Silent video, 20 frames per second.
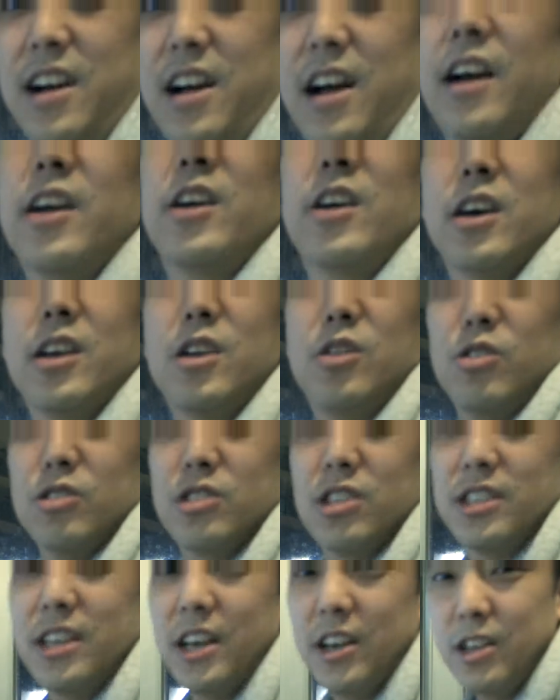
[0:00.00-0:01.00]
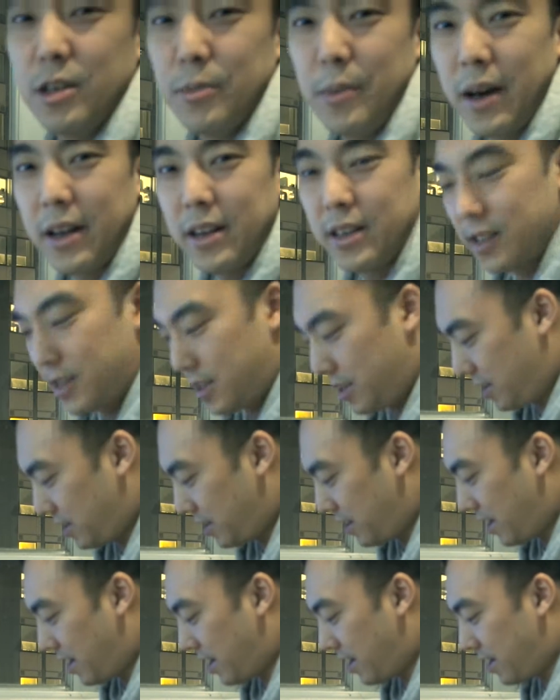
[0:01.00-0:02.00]
I'm going to also tell you about it.
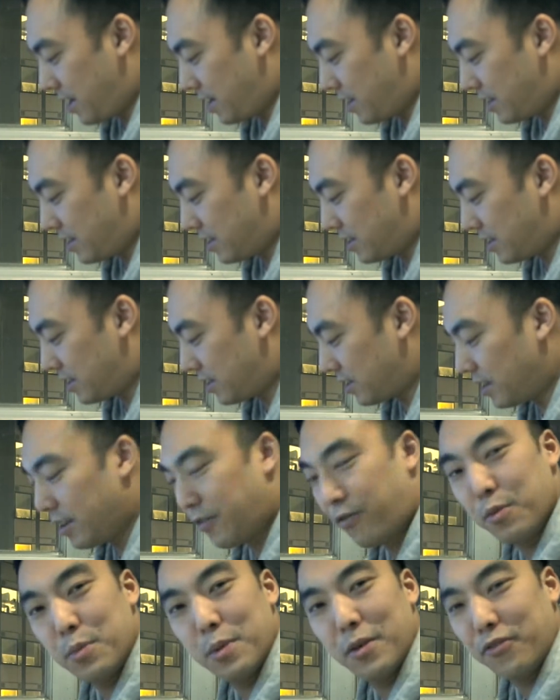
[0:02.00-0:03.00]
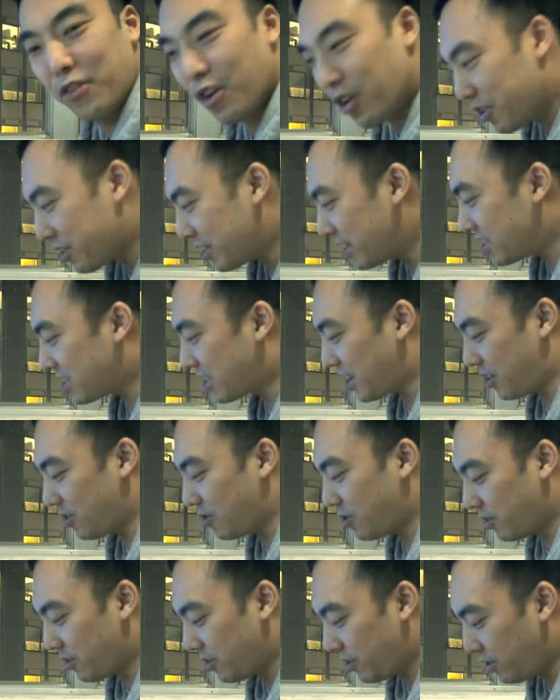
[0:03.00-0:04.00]
And if you've been following this
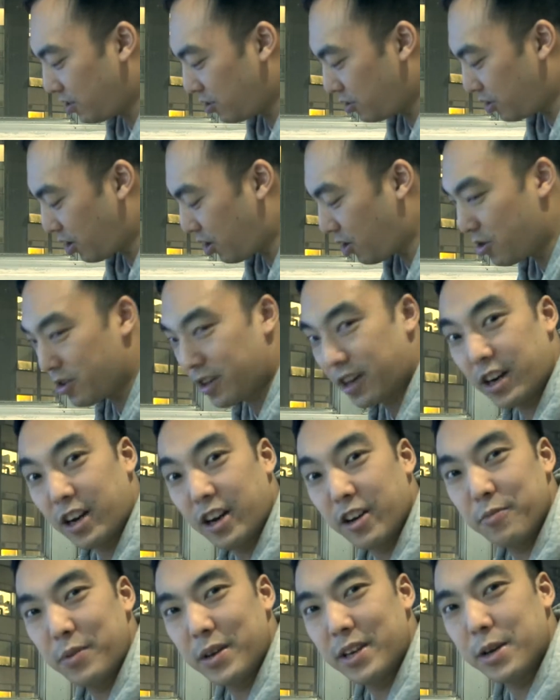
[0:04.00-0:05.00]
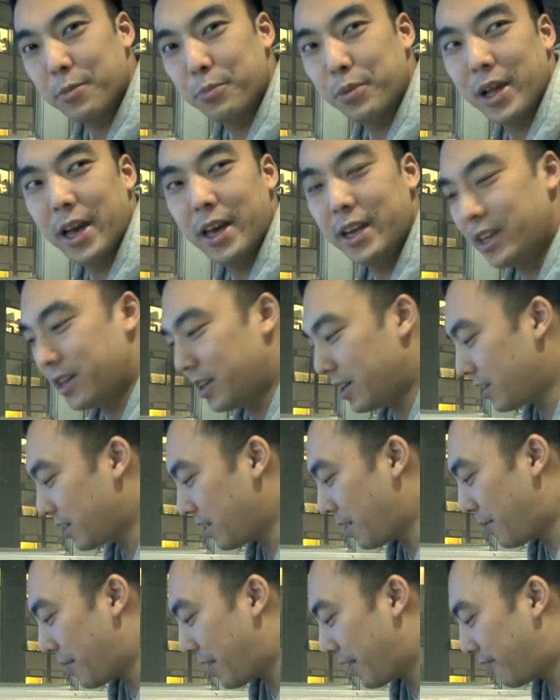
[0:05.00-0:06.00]
channel, you know that I've been
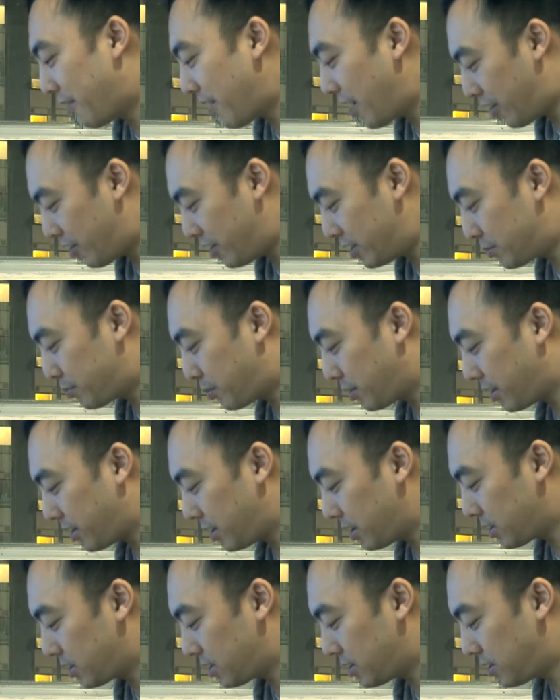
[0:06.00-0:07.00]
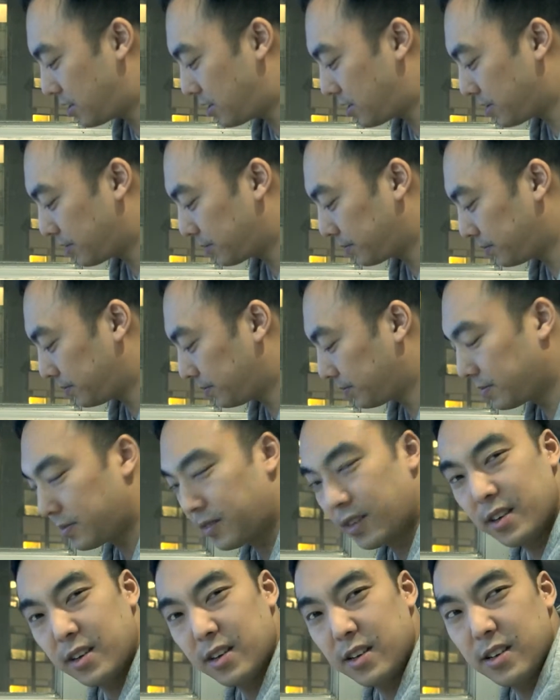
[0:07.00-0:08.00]
complaining about various products.
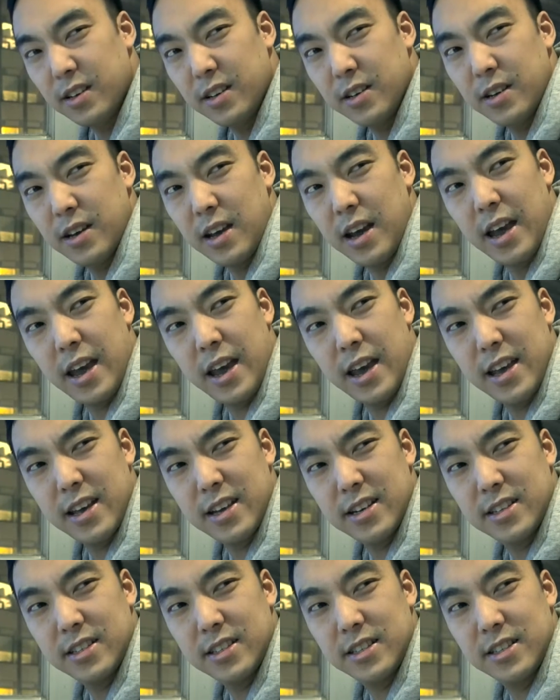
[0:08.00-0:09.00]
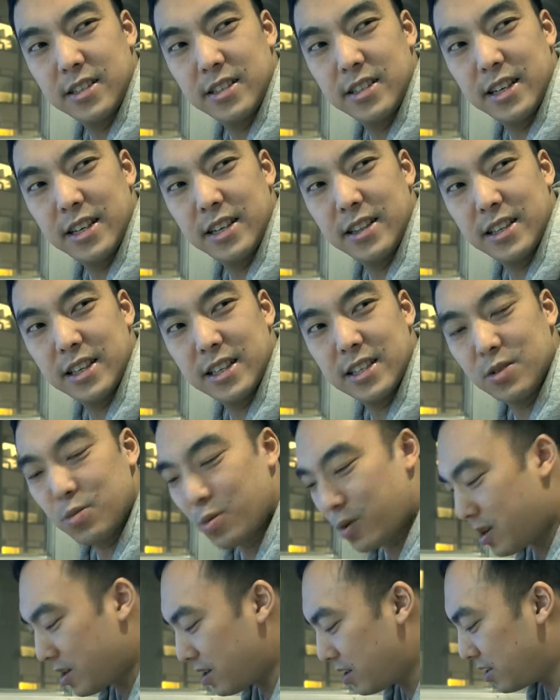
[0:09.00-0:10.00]
And in this
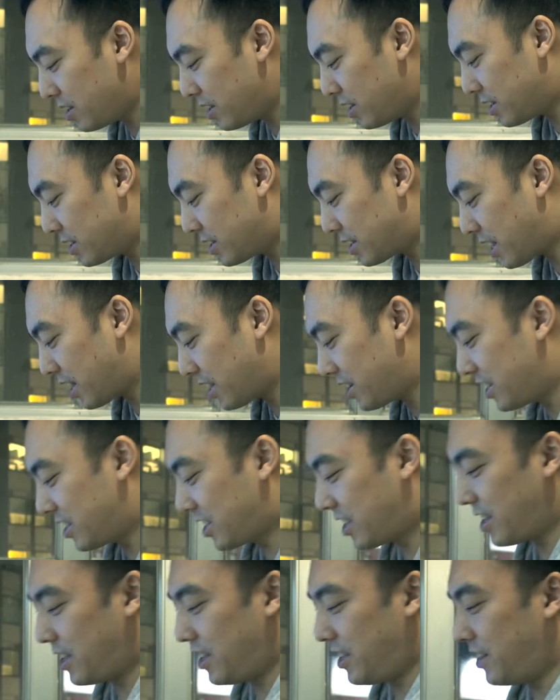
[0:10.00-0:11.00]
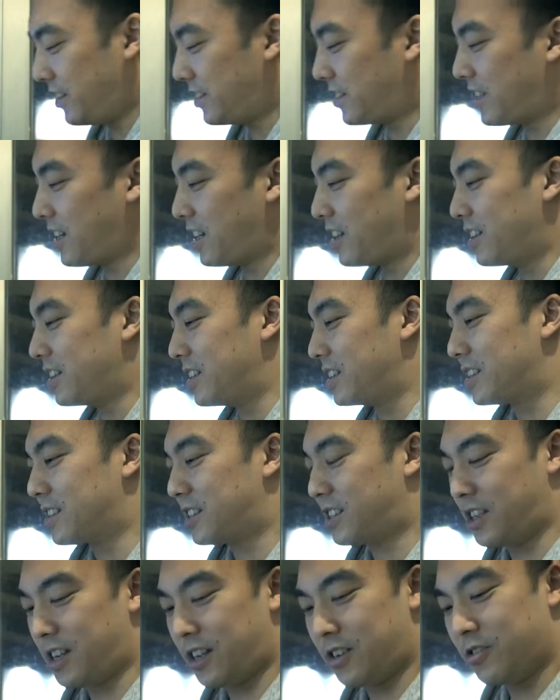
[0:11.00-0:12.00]
one, in the start of
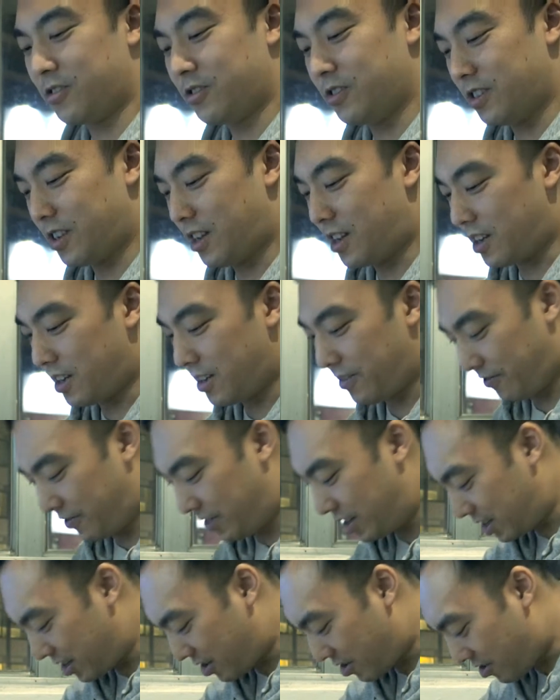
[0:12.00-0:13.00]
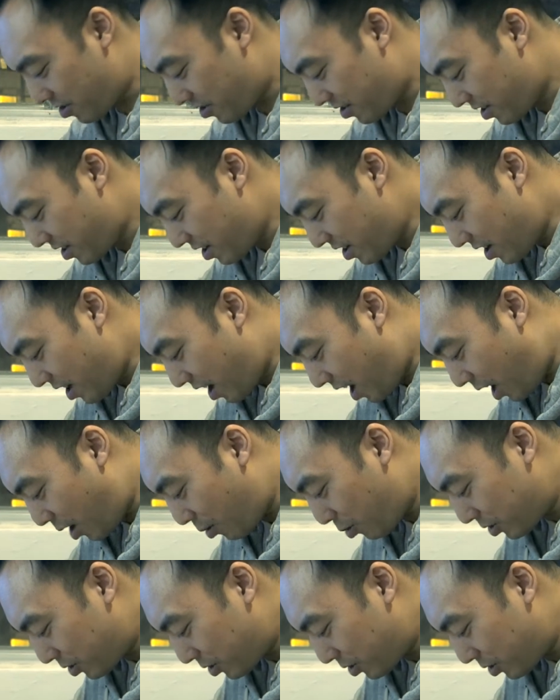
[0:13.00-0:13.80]
this channel video, I